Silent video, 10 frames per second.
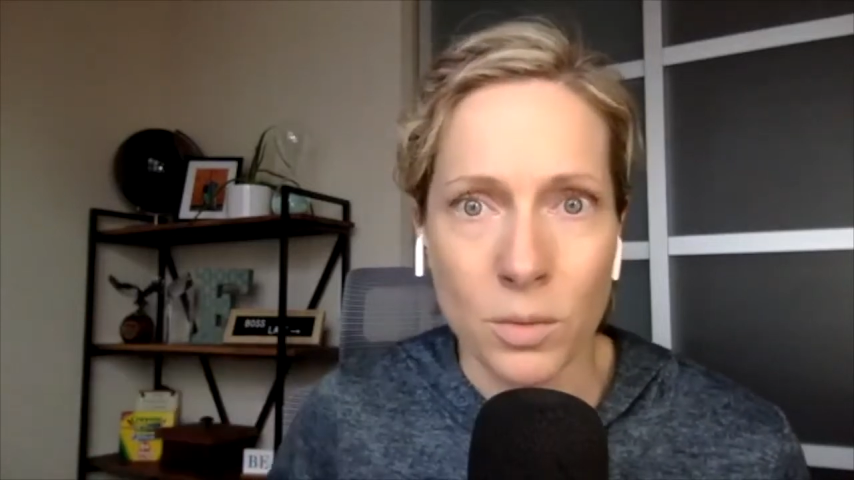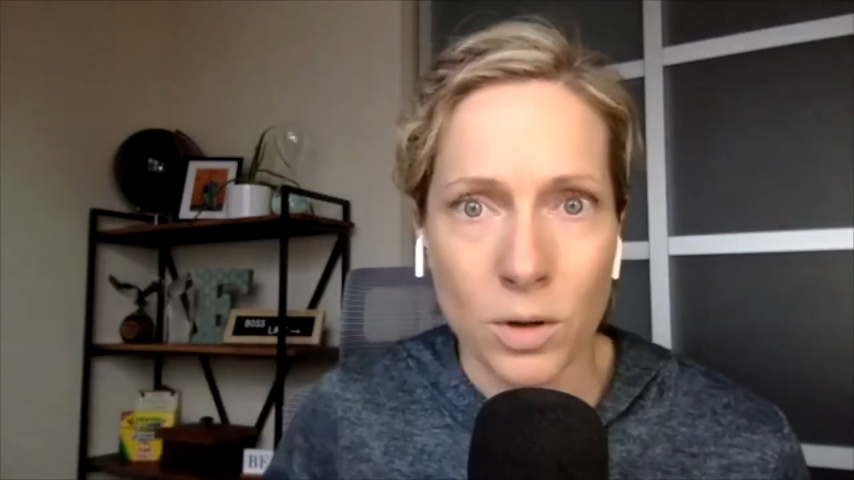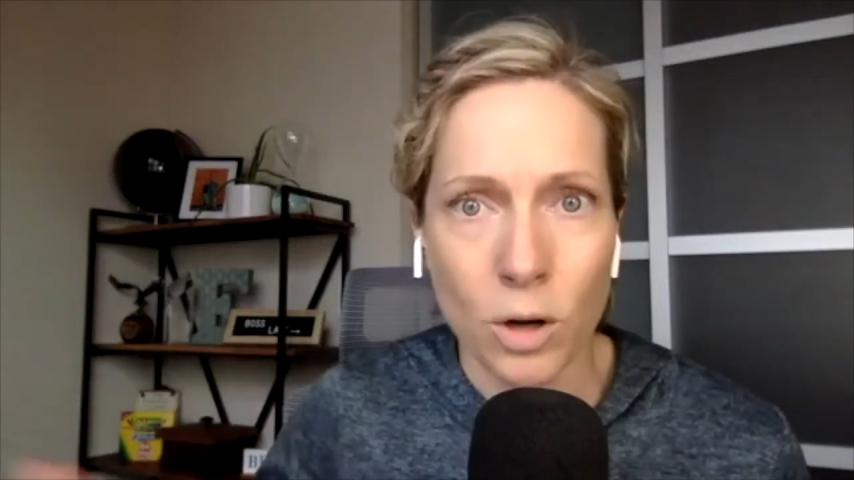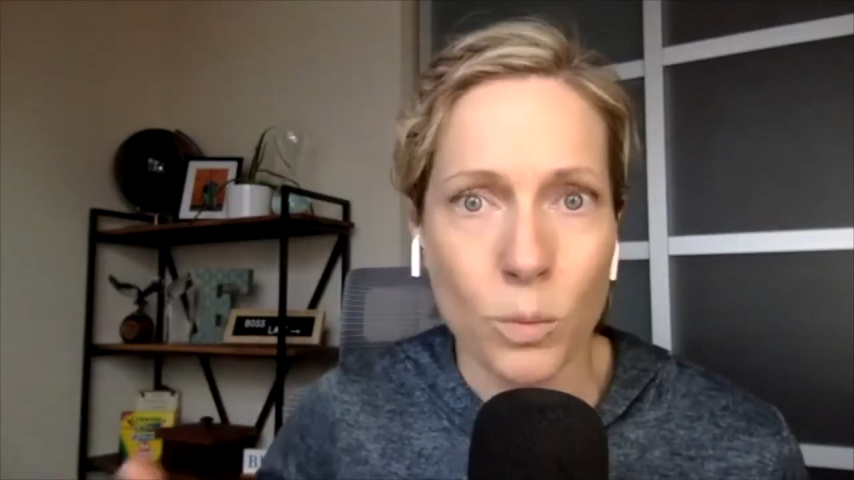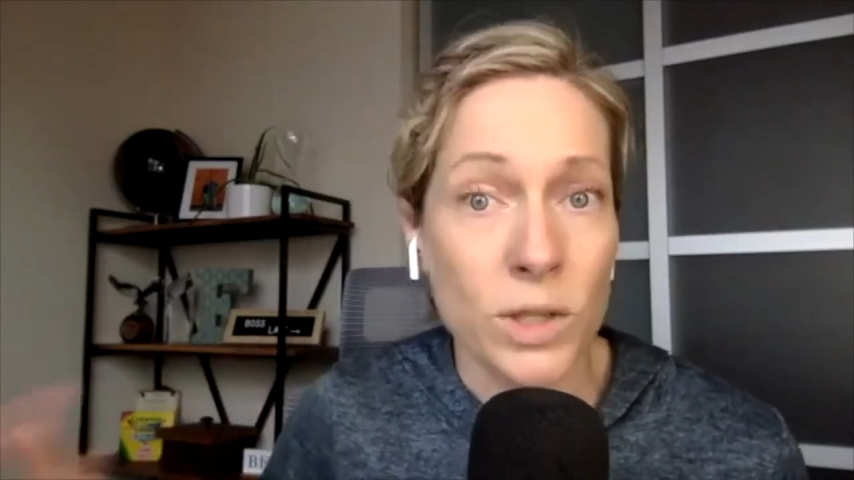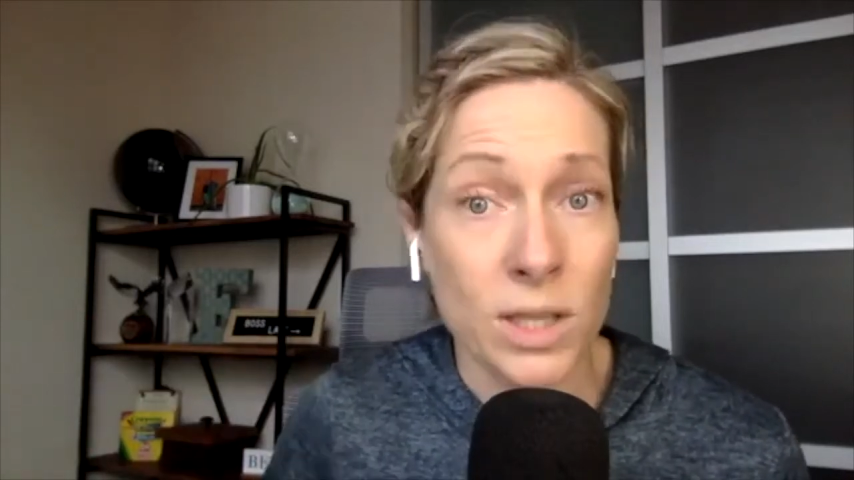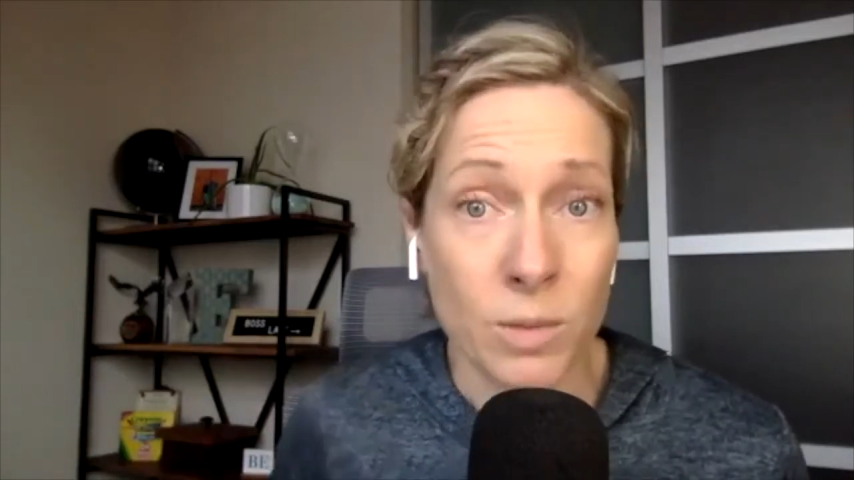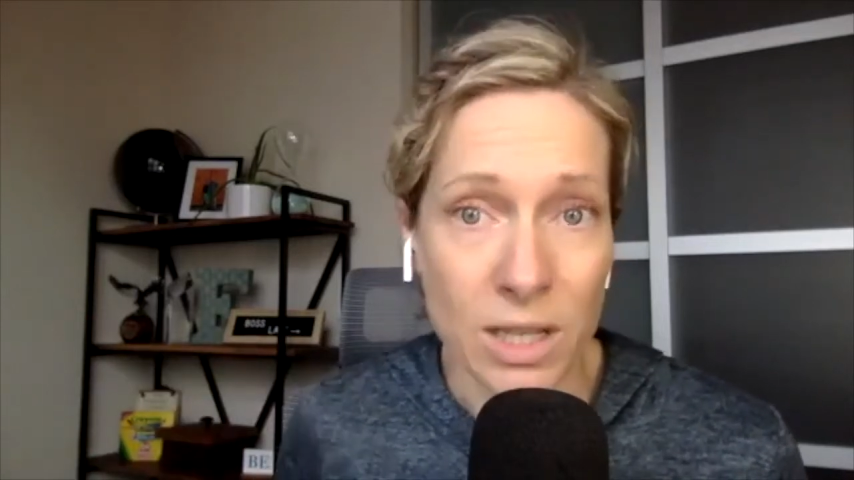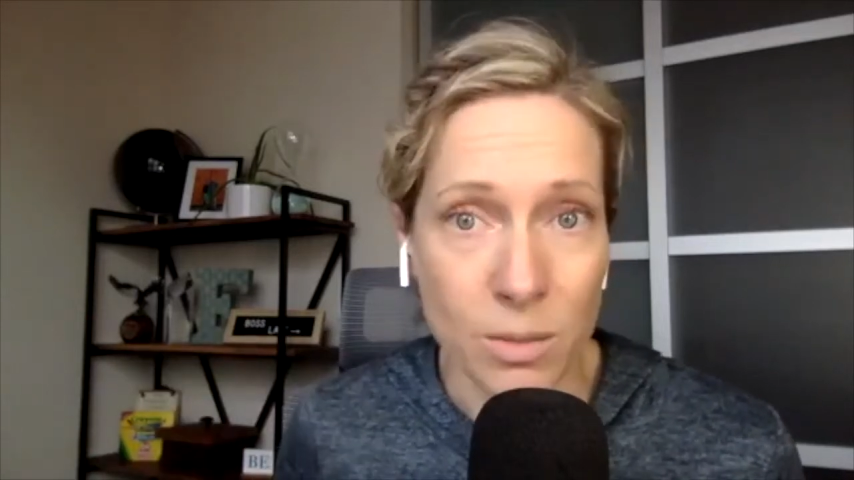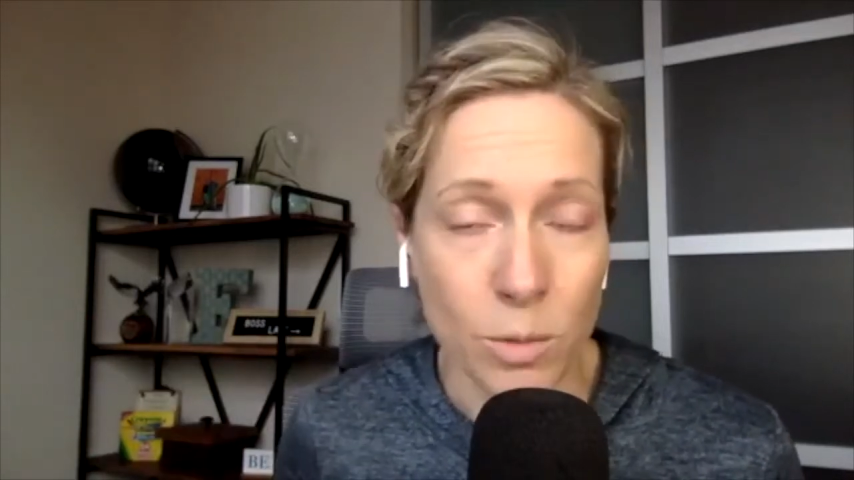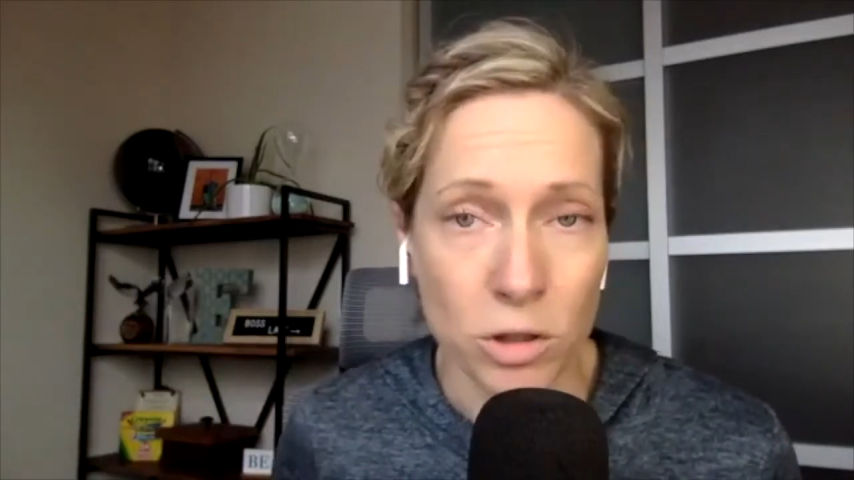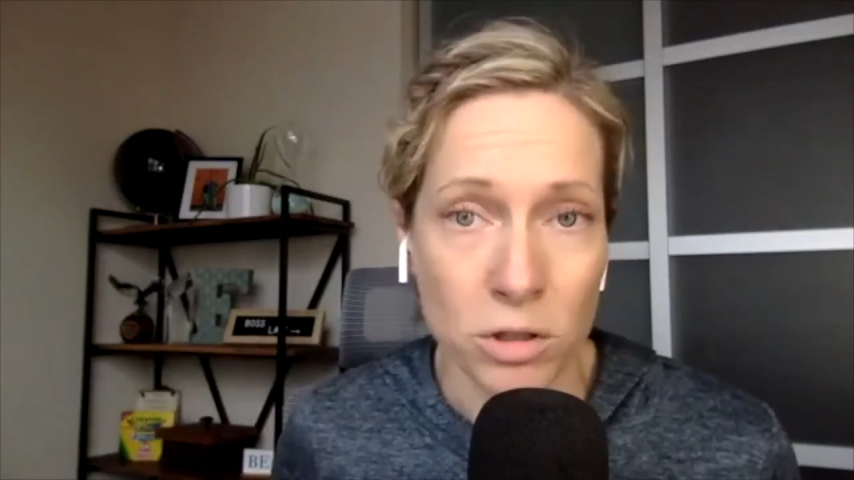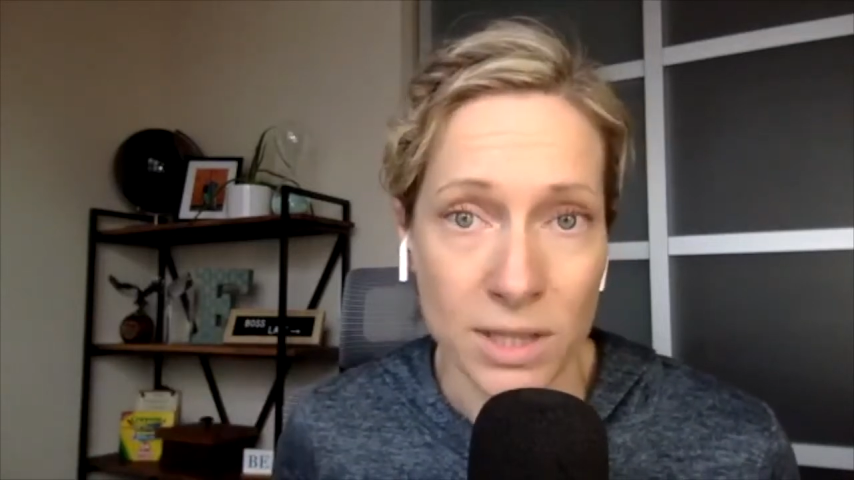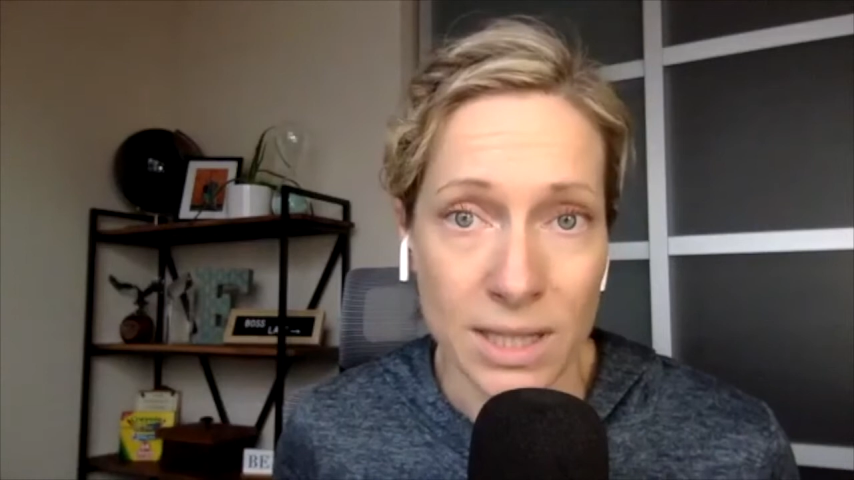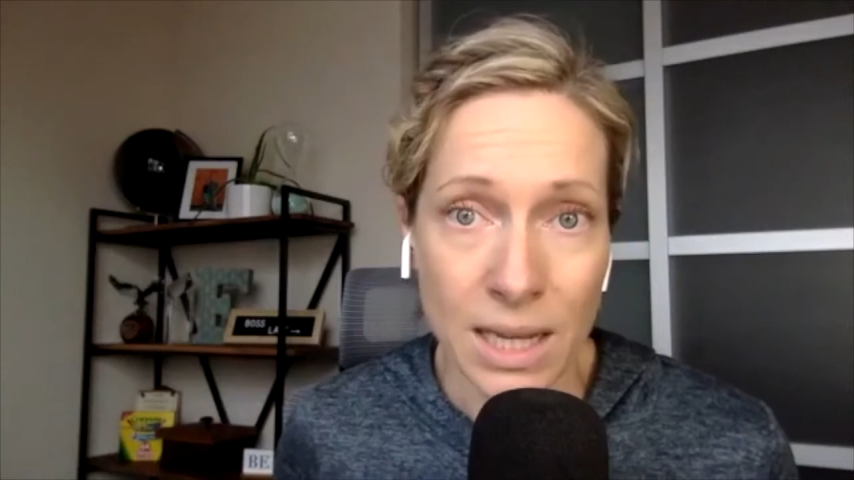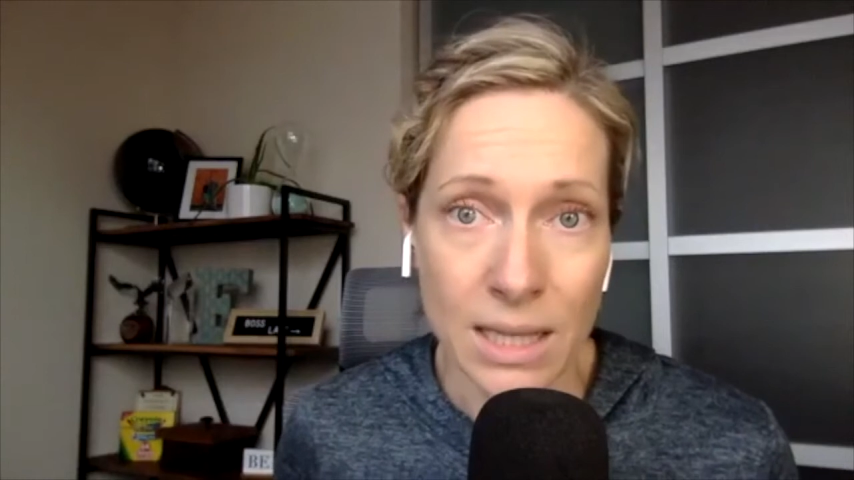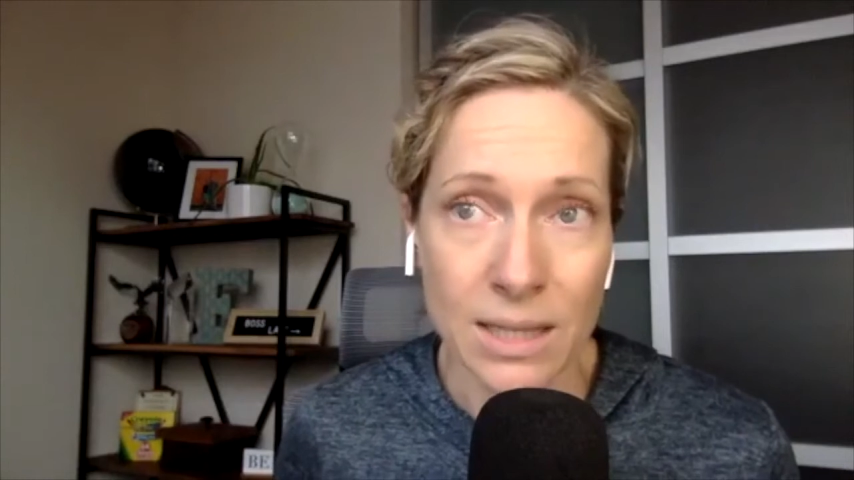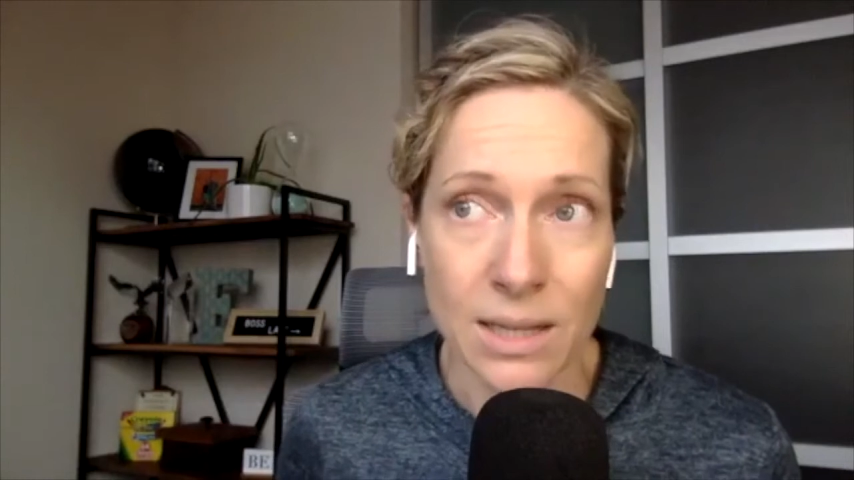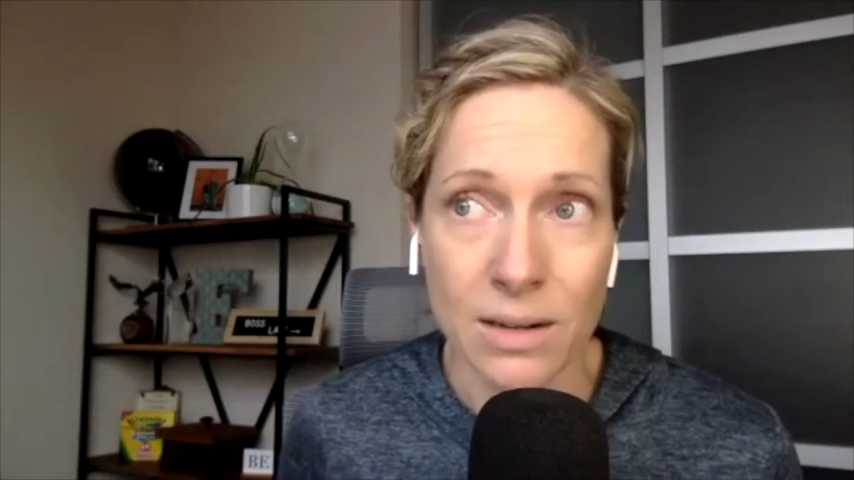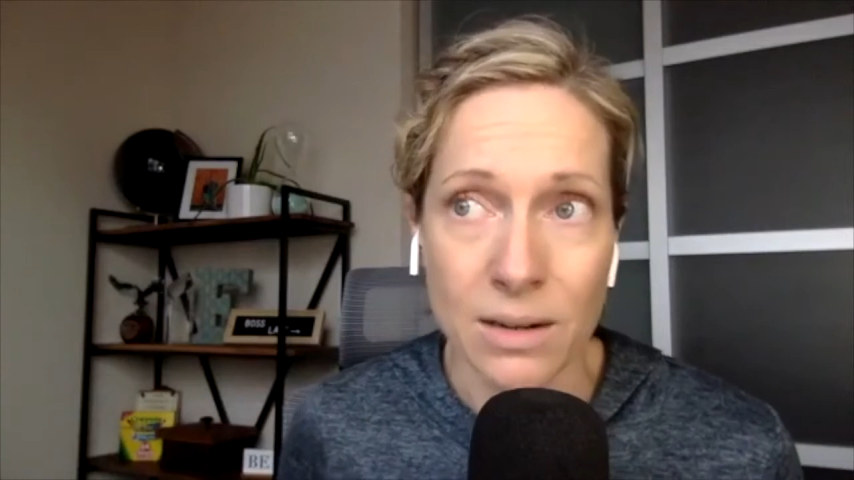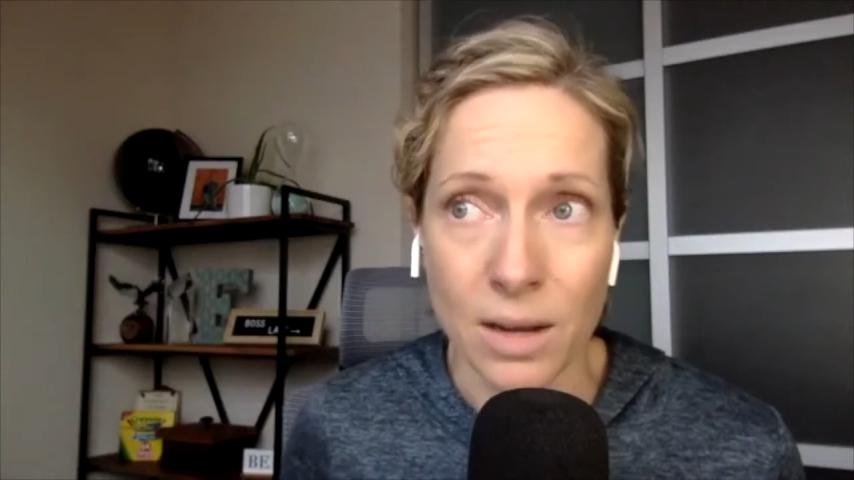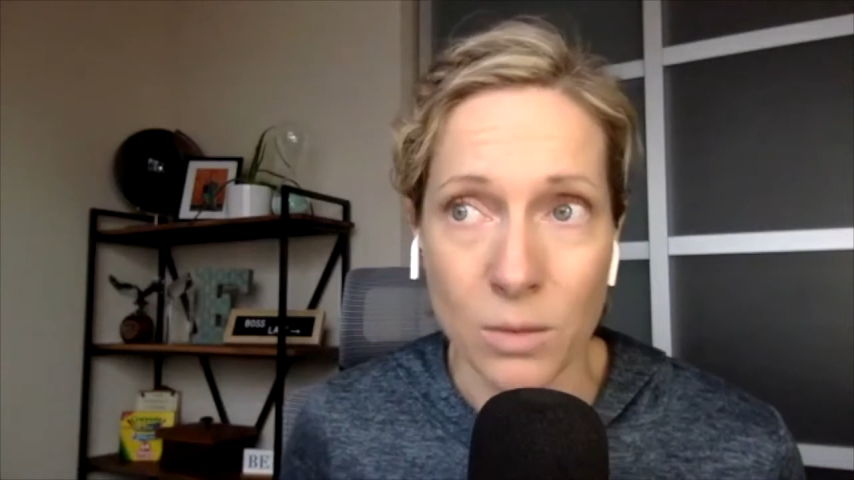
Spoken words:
cope with some of these emotional states and